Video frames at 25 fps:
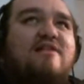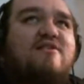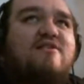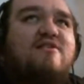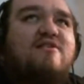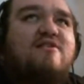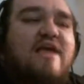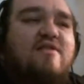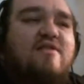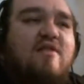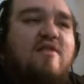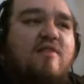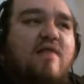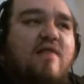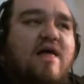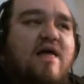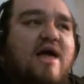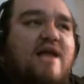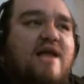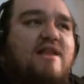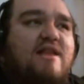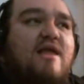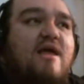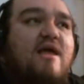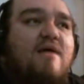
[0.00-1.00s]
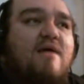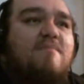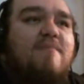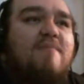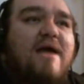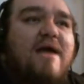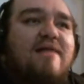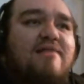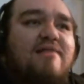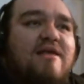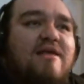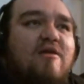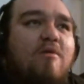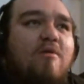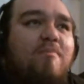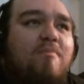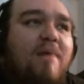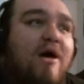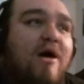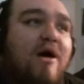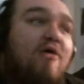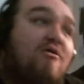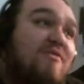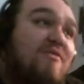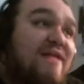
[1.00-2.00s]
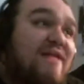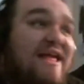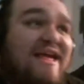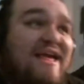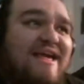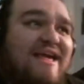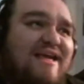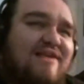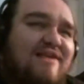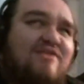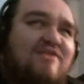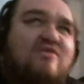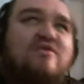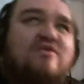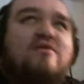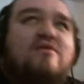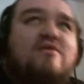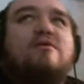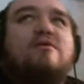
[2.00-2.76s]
say the line, "My Little Ponies."